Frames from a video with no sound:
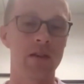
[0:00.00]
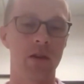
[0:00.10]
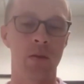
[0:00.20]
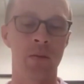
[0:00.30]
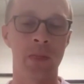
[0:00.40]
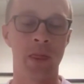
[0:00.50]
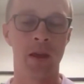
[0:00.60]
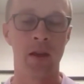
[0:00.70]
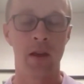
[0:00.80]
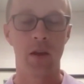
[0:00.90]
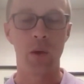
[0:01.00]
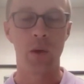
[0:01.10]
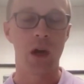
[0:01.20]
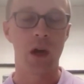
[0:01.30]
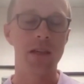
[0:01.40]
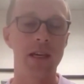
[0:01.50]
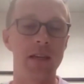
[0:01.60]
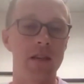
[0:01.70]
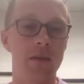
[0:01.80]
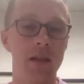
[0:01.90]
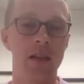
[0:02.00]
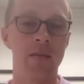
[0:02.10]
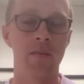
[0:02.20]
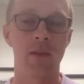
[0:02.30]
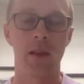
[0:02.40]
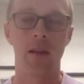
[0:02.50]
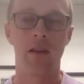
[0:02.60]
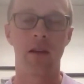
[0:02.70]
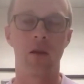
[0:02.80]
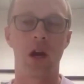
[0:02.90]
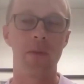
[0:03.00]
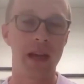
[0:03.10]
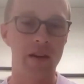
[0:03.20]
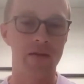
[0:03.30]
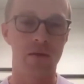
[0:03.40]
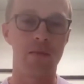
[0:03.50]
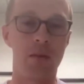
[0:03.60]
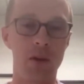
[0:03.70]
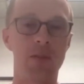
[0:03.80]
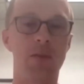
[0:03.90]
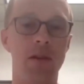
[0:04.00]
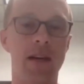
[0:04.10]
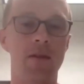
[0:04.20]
So we want the data to be, coming at it from multiple